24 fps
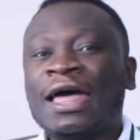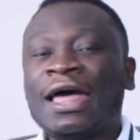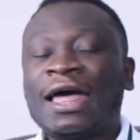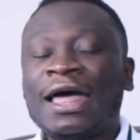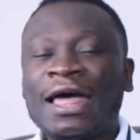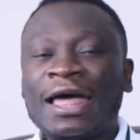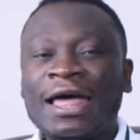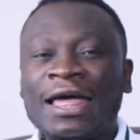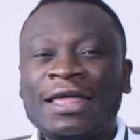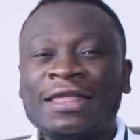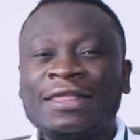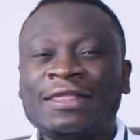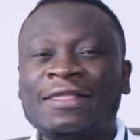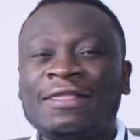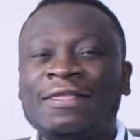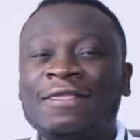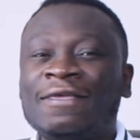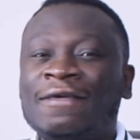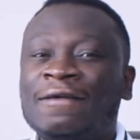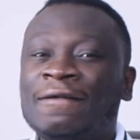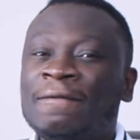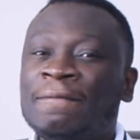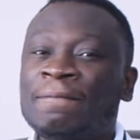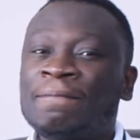And
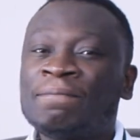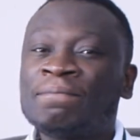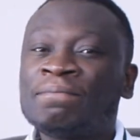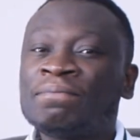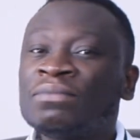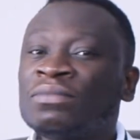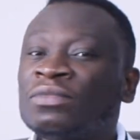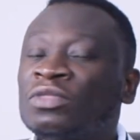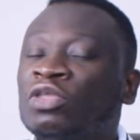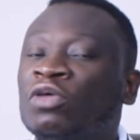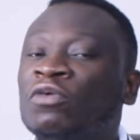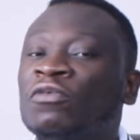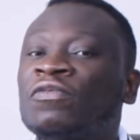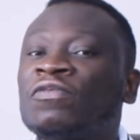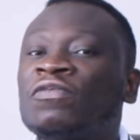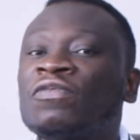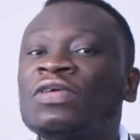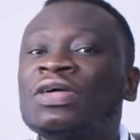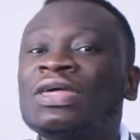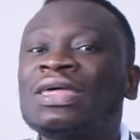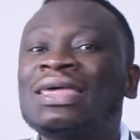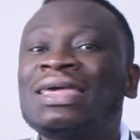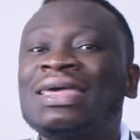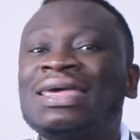don't
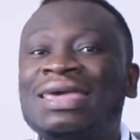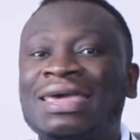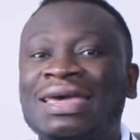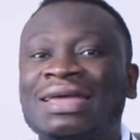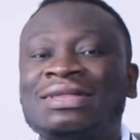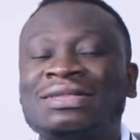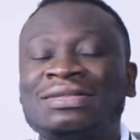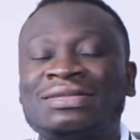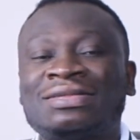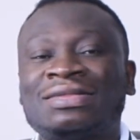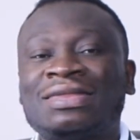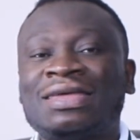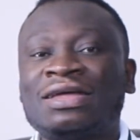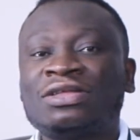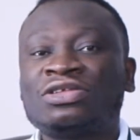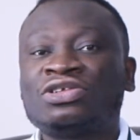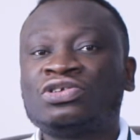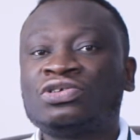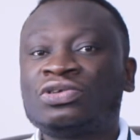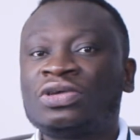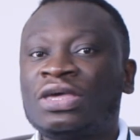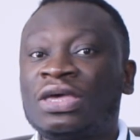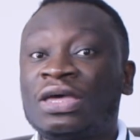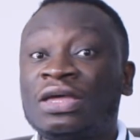forget
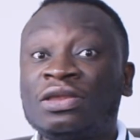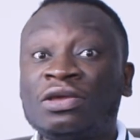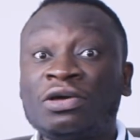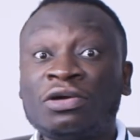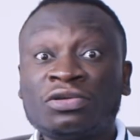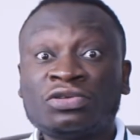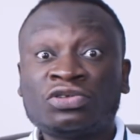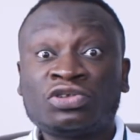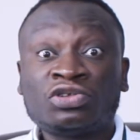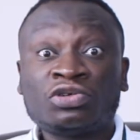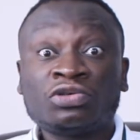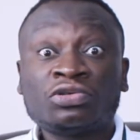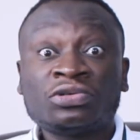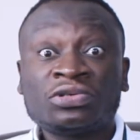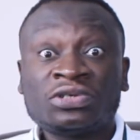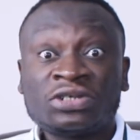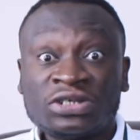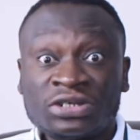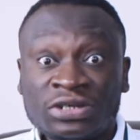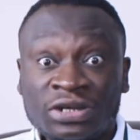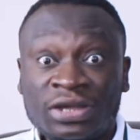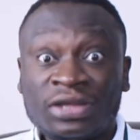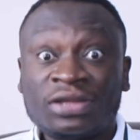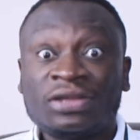that you can also
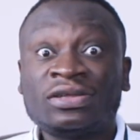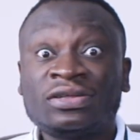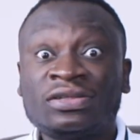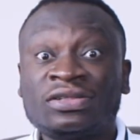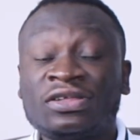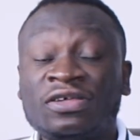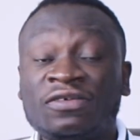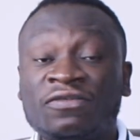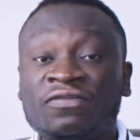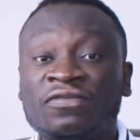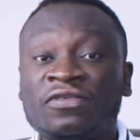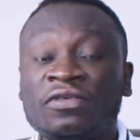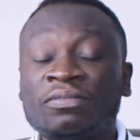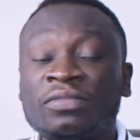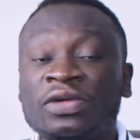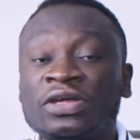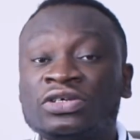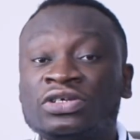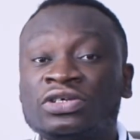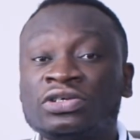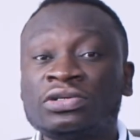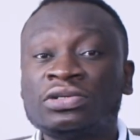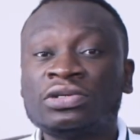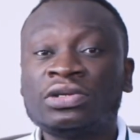share this
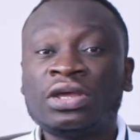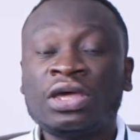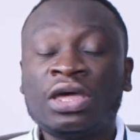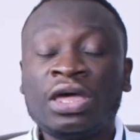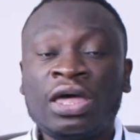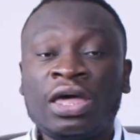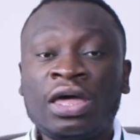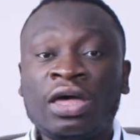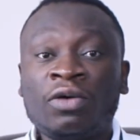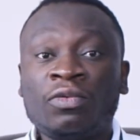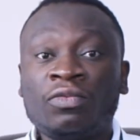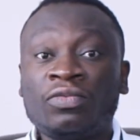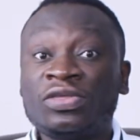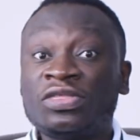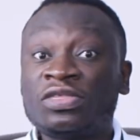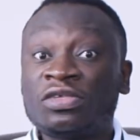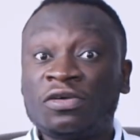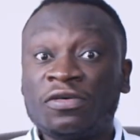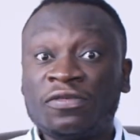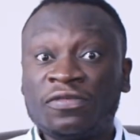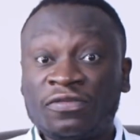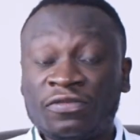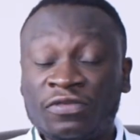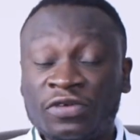information with
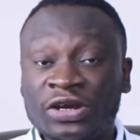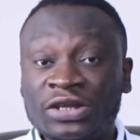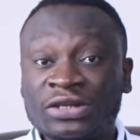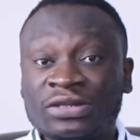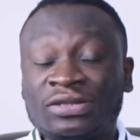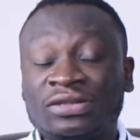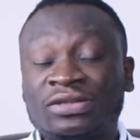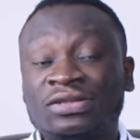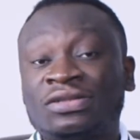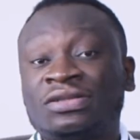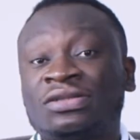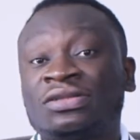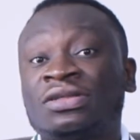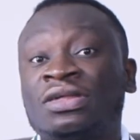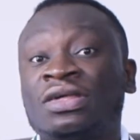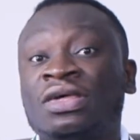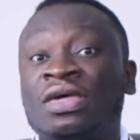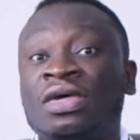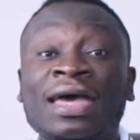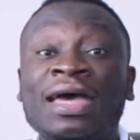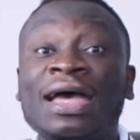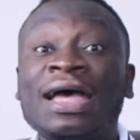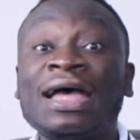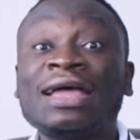your friends.
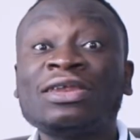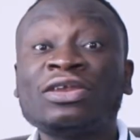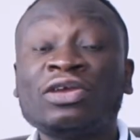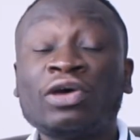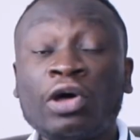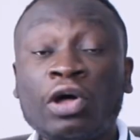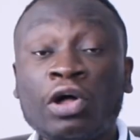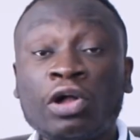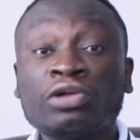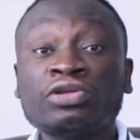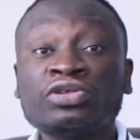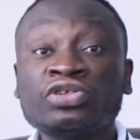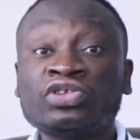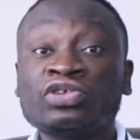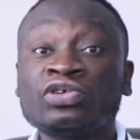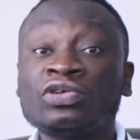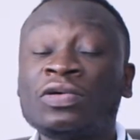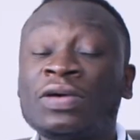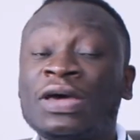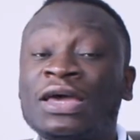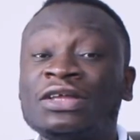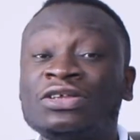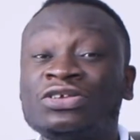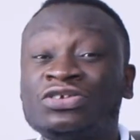And
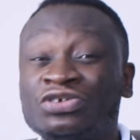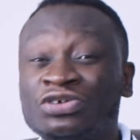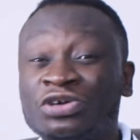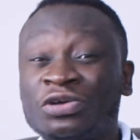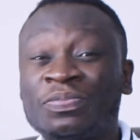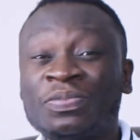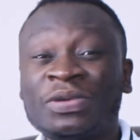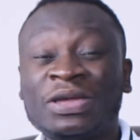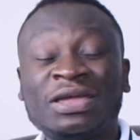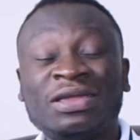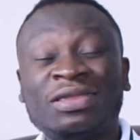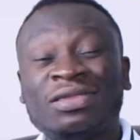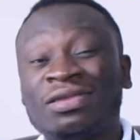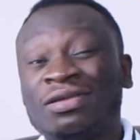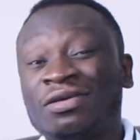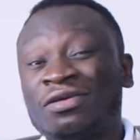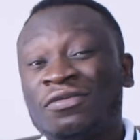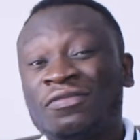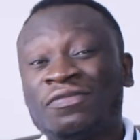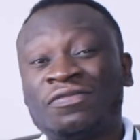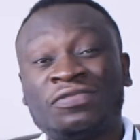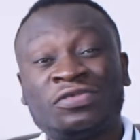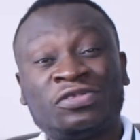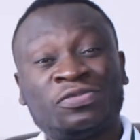also, I drop a
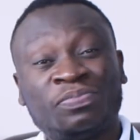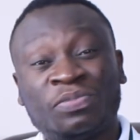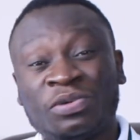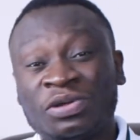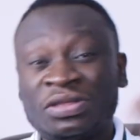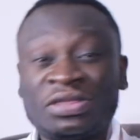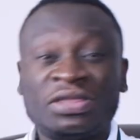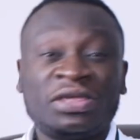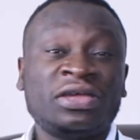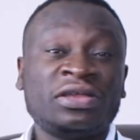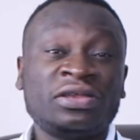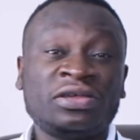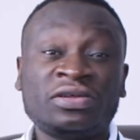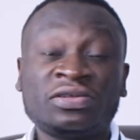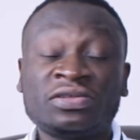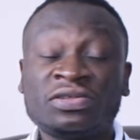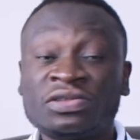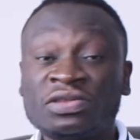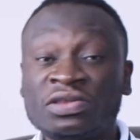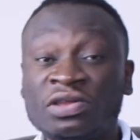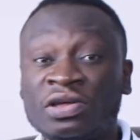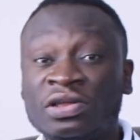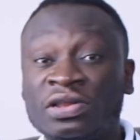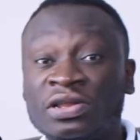lot of
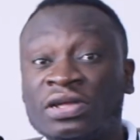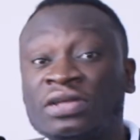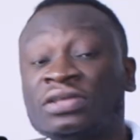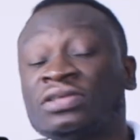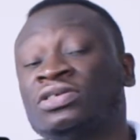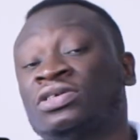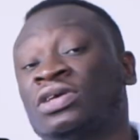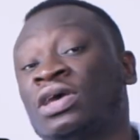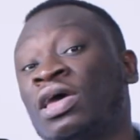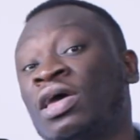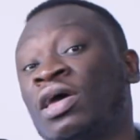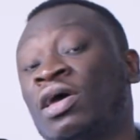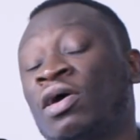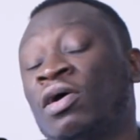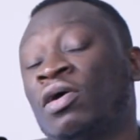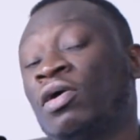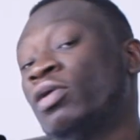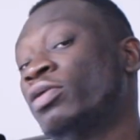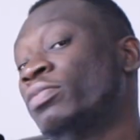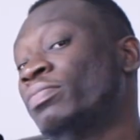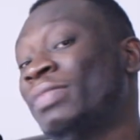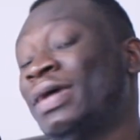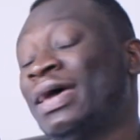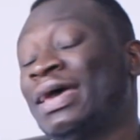spontaneous knowledge
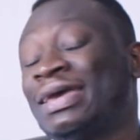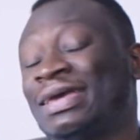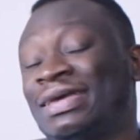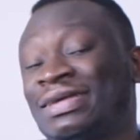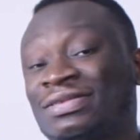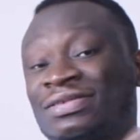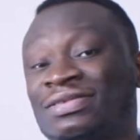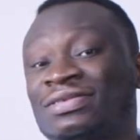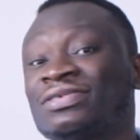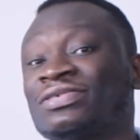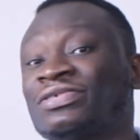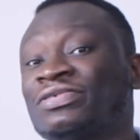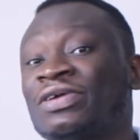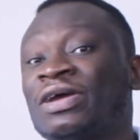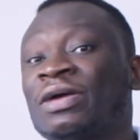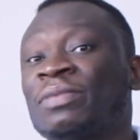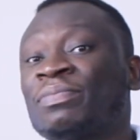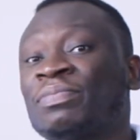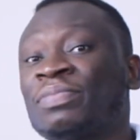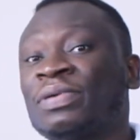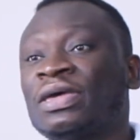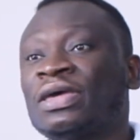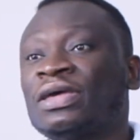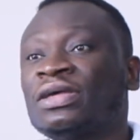on my
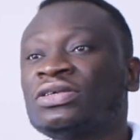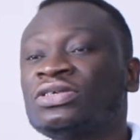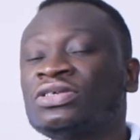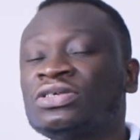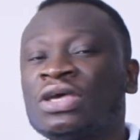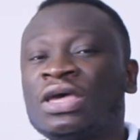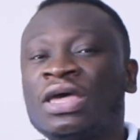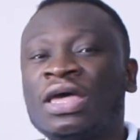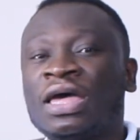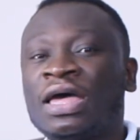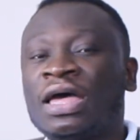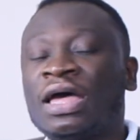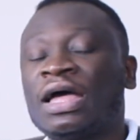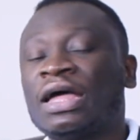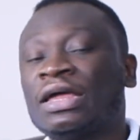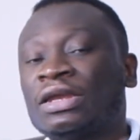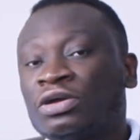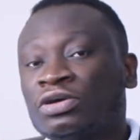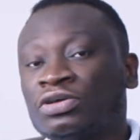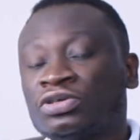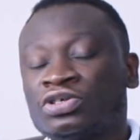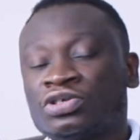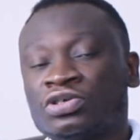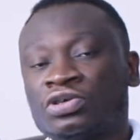Instagram page
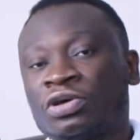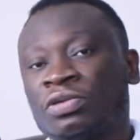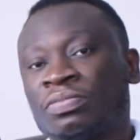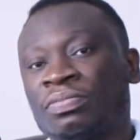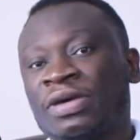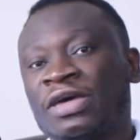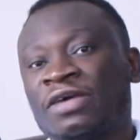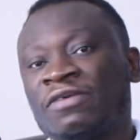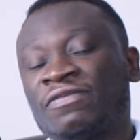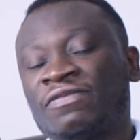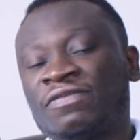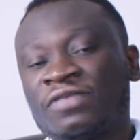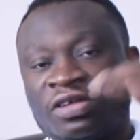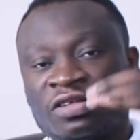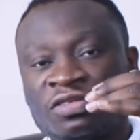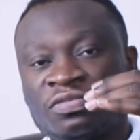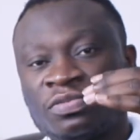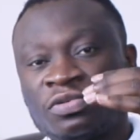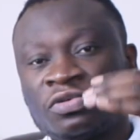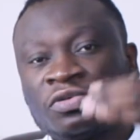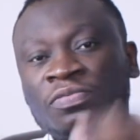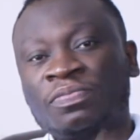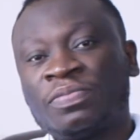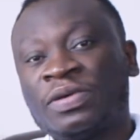and also on my
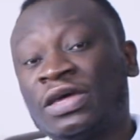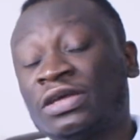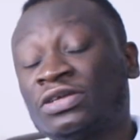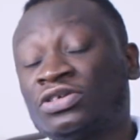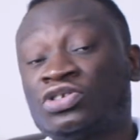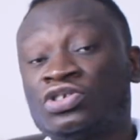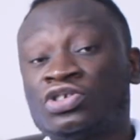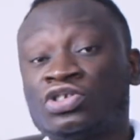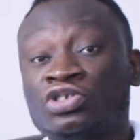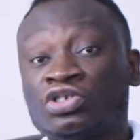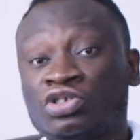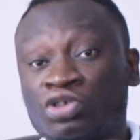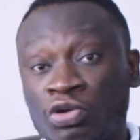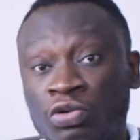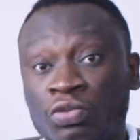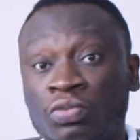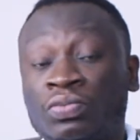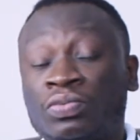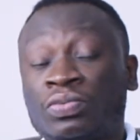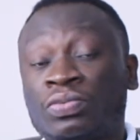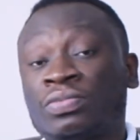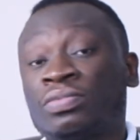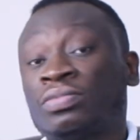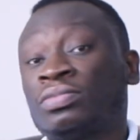Facebook page. So